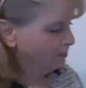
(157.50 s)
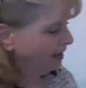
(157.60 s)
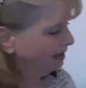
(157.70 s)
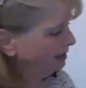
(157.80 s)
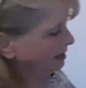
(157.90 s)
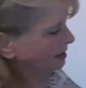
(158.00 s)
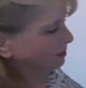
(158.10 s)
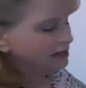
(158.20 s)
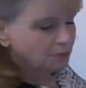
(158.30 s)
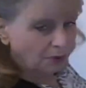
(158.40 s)
But
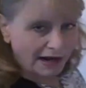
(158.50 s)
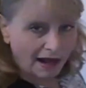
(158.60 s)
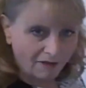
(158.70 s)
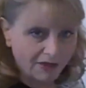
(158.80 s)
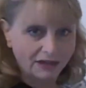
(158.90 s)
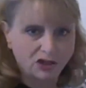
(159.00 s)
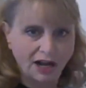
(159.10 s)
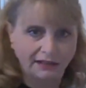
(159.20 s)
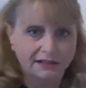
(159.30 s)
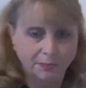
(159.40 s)
please print off that
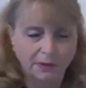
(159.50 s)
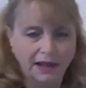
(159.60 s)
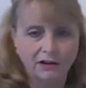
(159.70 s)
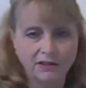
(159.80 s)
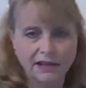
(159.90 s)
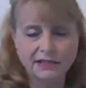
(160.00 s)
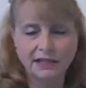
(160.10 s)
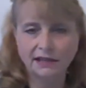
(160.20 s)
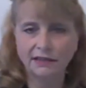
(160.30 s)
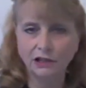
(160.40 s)
checklist planner that's
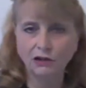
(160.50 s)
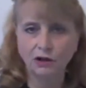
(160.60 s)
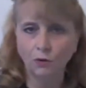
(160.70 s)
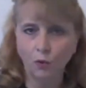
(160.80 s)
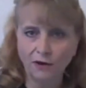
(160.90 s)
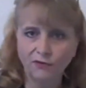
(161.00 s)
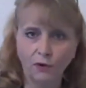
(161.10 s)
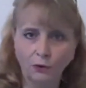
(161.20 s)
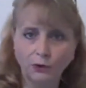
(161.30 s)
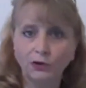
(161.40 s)
in the Unit 1
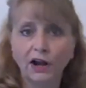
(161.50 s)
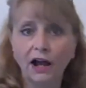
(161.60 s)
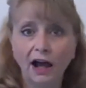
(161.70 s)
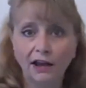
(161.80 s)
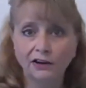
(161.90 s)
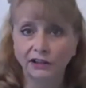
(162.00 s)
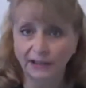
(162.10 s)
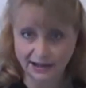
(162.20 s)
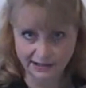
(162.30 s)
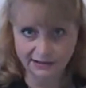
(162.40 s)
folder under
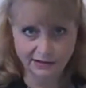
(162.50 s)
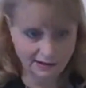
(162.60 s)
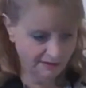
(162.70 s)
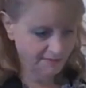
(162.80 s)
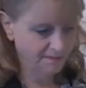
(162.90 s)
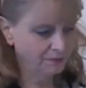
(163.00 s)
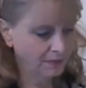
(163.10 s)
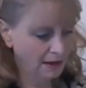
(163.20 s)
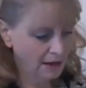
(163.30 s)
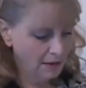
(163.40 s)
Lessons
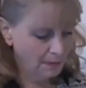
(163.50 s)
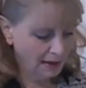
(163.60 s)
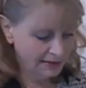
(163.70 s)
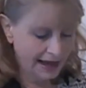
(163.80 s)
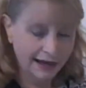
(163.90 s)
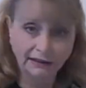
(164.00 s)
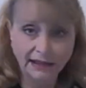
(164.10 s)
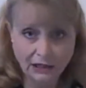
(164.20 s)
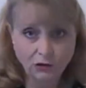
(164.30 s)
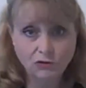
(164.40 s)
because that'll
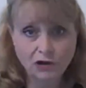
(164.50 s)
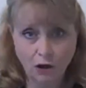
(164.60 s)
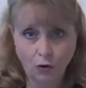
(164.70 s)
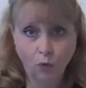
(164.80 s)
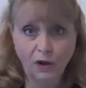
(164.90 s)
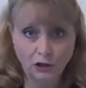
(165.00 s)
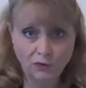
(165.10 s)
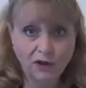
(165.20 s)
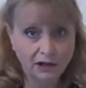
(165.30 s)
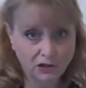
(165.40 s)
let you know what
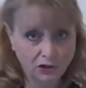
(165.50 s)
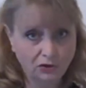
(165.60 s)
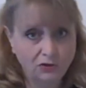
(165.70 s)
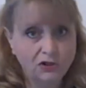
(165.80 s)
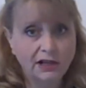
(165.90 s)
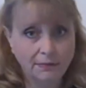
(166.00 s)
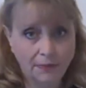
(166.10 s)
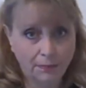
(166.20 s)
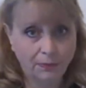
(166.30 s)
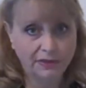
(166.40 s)
you've got to do to keep
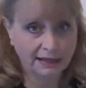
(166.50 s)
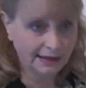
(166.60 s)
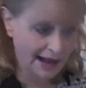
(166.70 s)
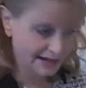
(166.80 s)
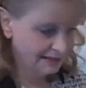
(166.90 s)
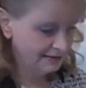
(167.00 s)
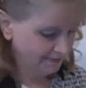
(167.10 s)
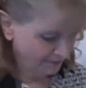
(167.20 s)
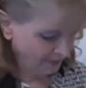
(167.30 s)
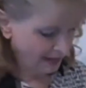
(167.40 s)
up with the class.
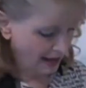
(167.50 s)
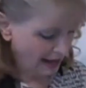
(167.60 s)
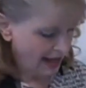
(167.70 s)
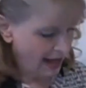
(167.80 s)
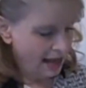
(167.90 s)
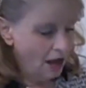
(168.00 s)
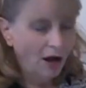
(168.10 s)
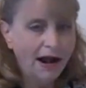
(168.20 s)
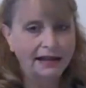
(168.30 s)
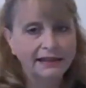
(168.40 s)

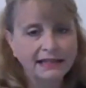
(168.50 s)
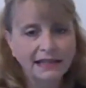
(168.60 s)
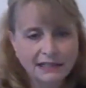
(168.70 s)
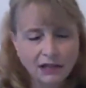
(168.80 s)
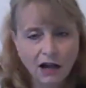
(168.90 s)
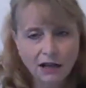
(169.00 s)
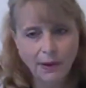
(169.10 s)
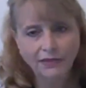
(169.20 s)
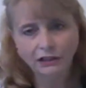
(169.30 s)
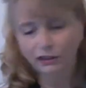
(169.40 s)
All right, then let's talk
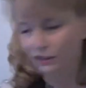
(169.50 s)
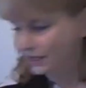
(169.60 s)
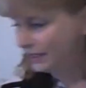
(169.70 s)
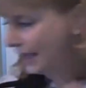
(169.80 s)
about the Learning